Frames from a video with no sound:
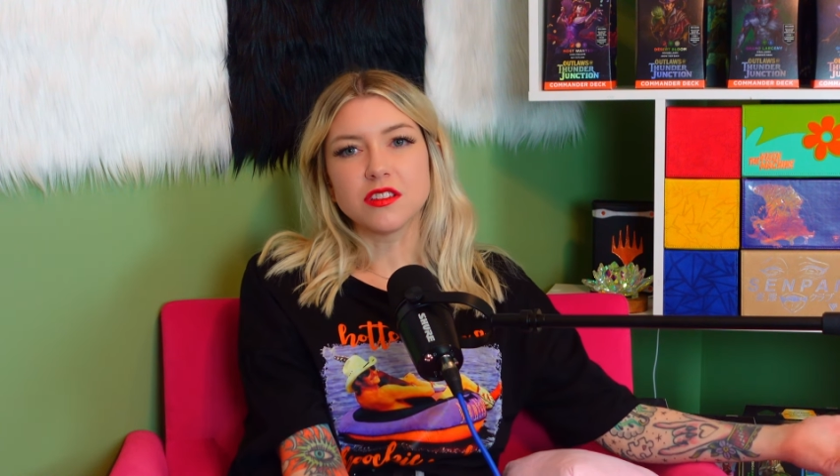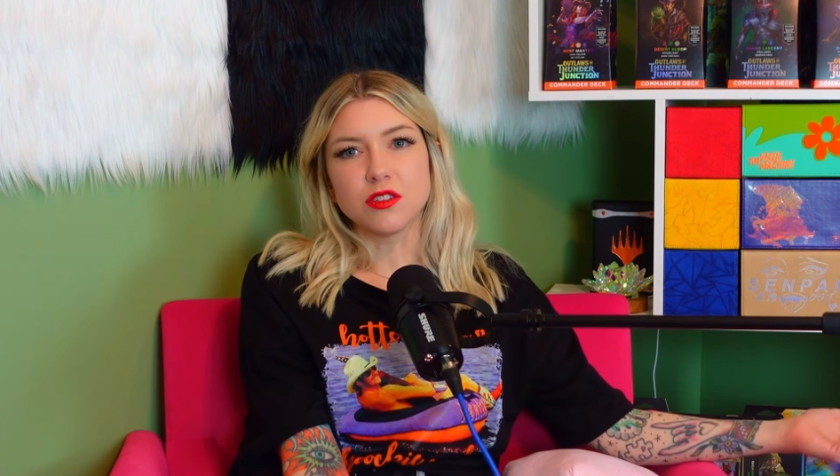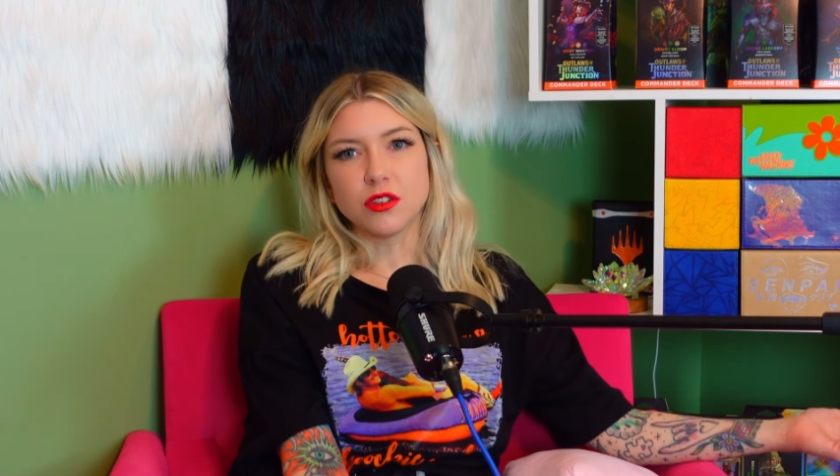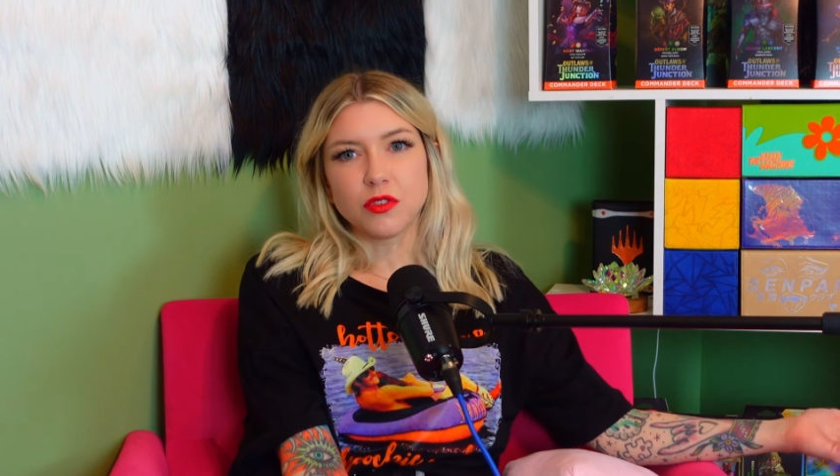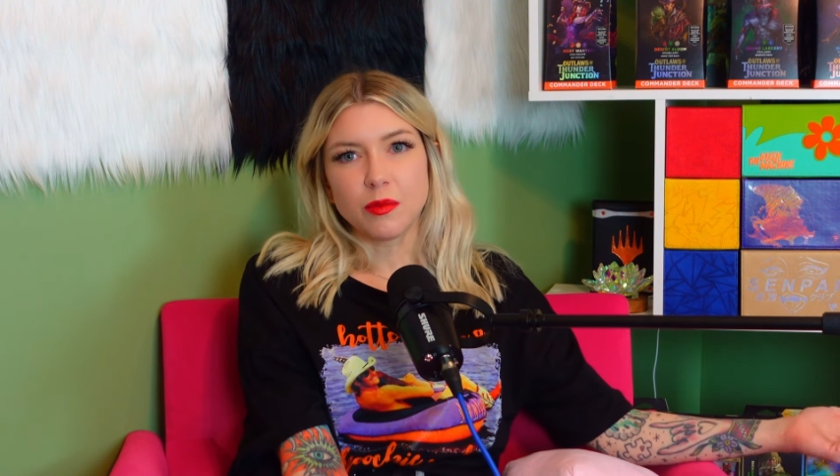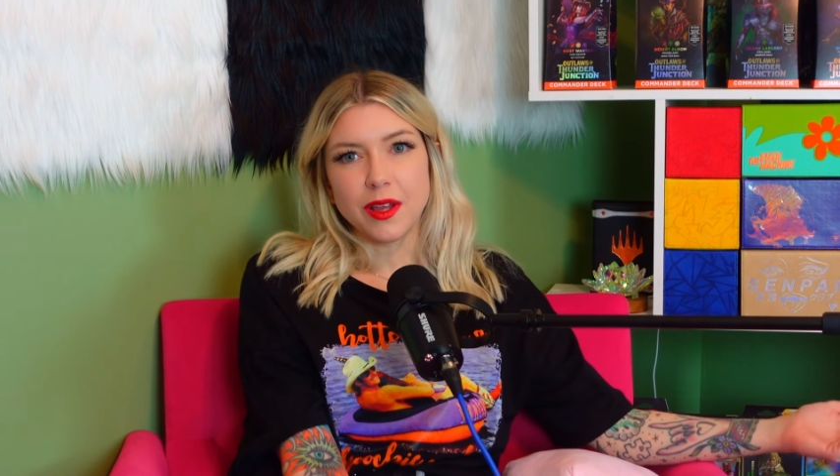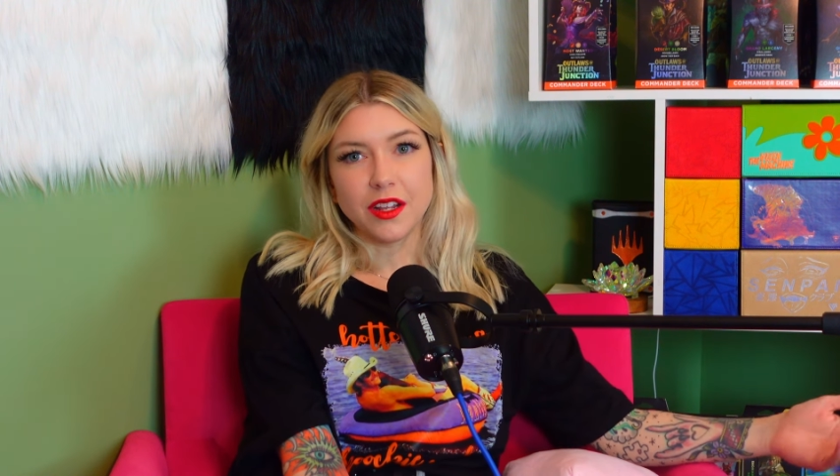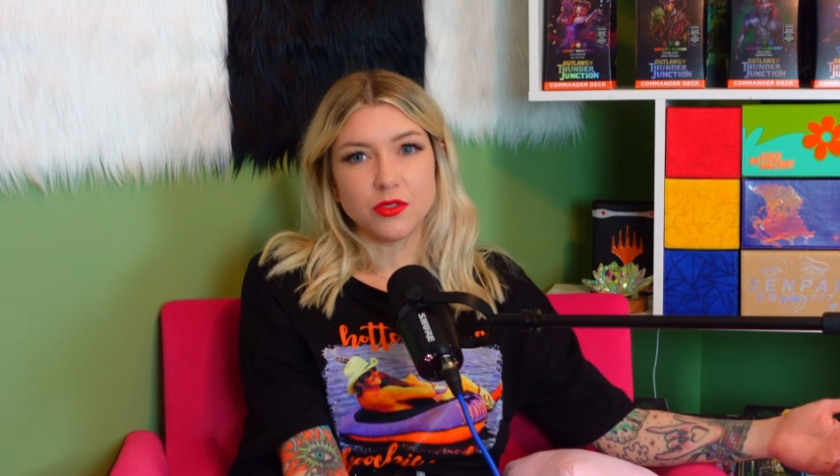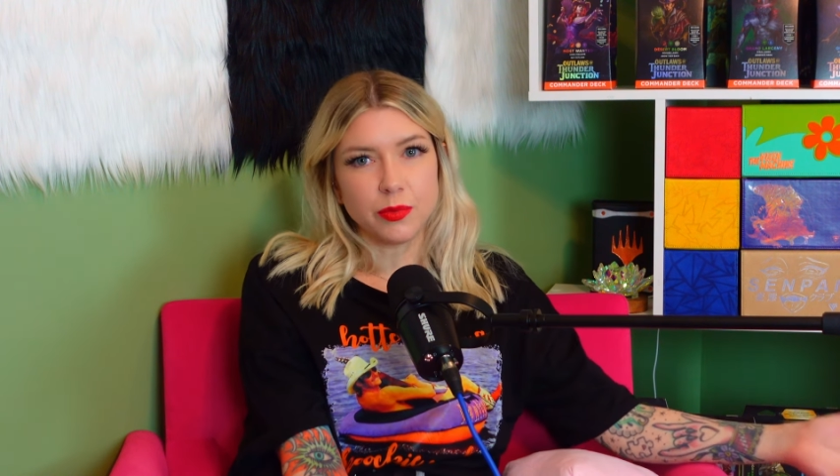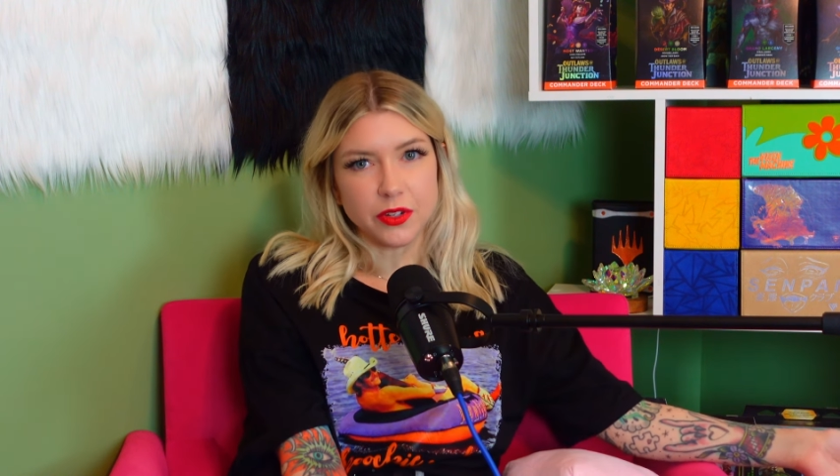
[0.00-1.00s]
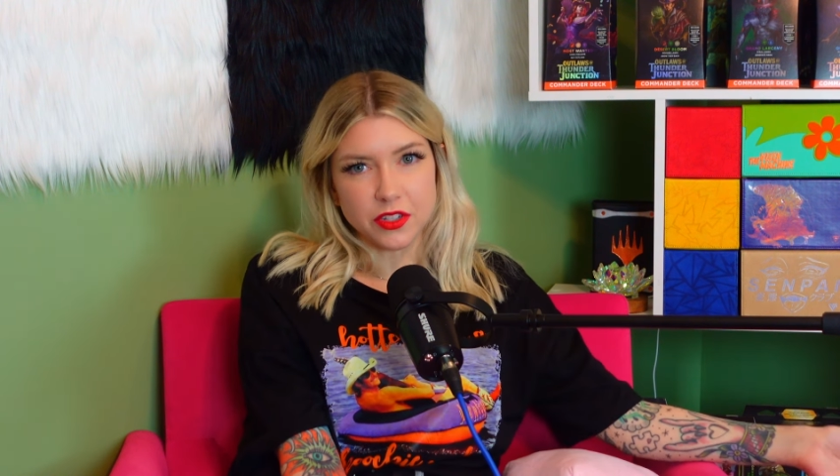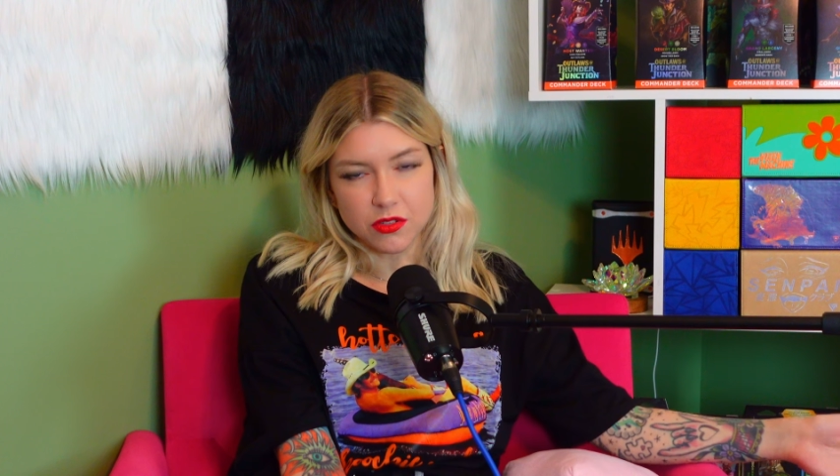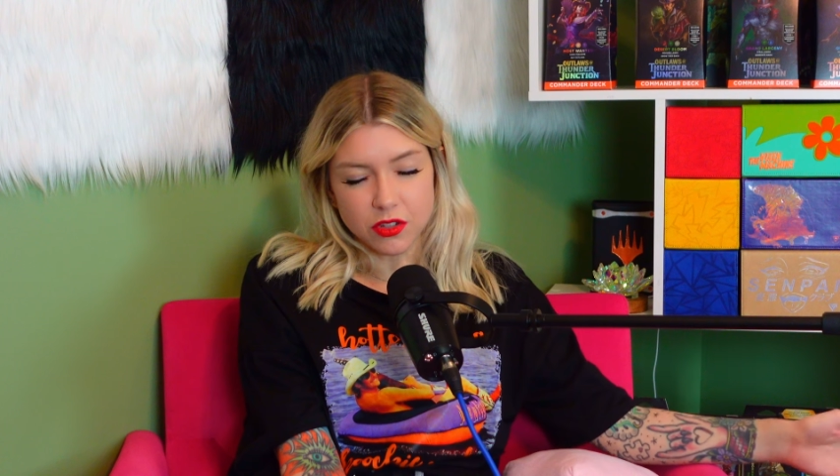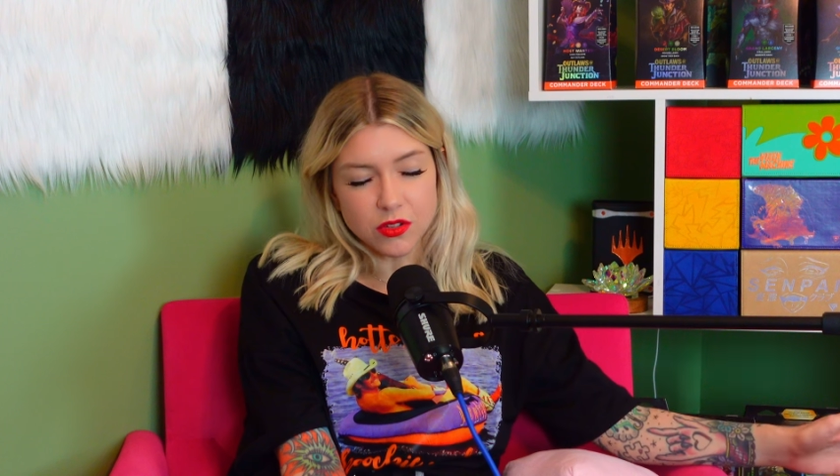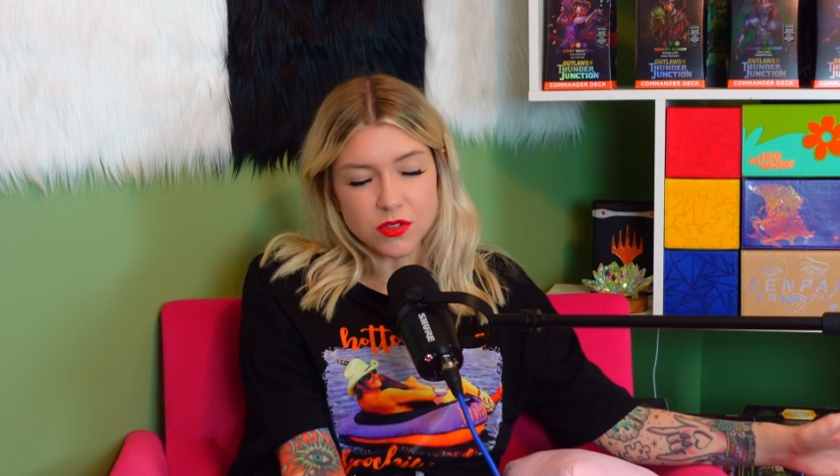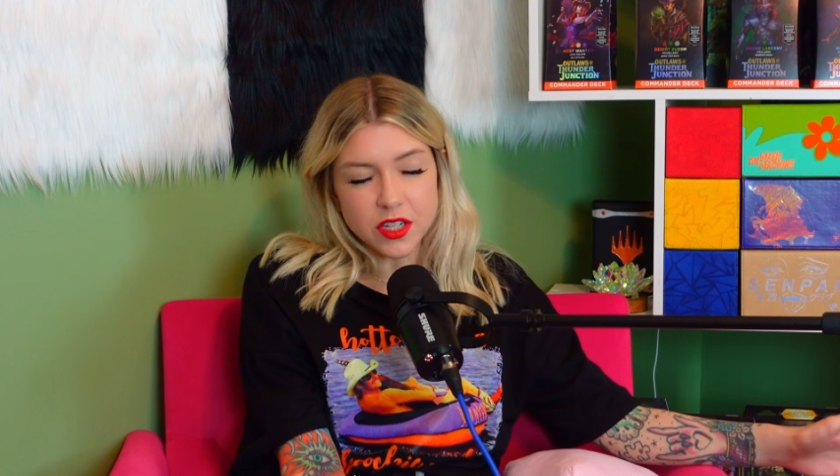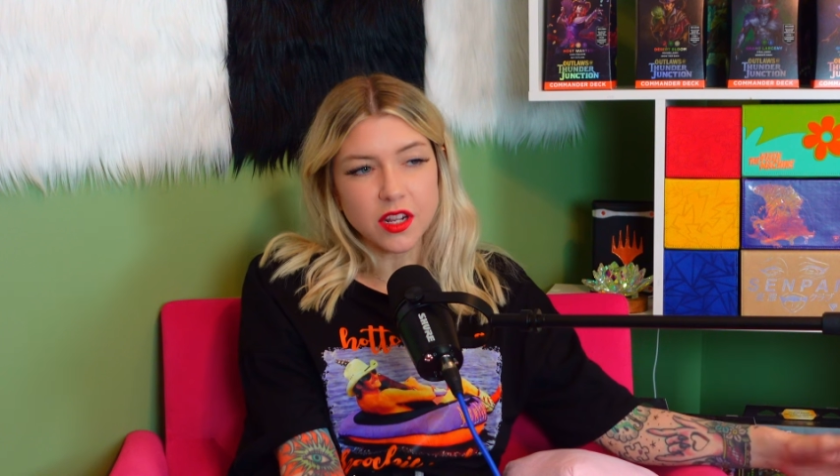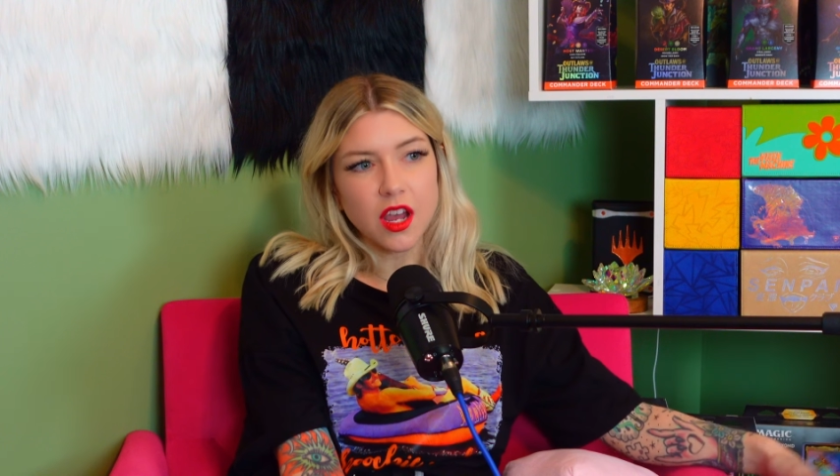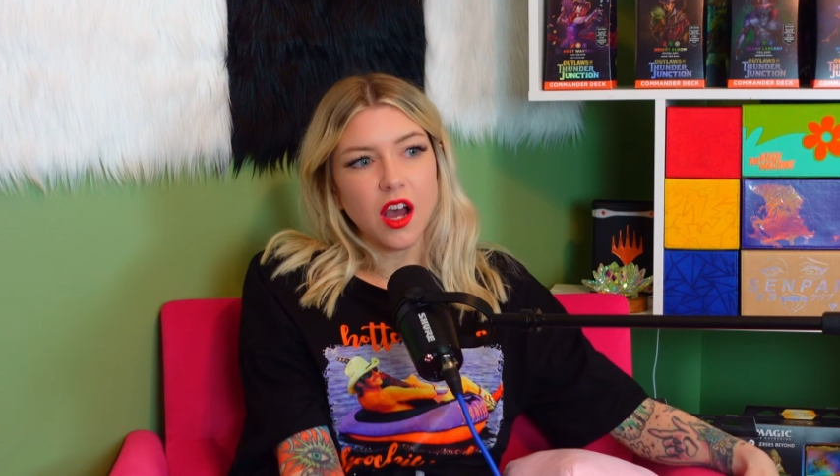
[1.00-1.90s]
legal in a format and it's reprinted, you can use it.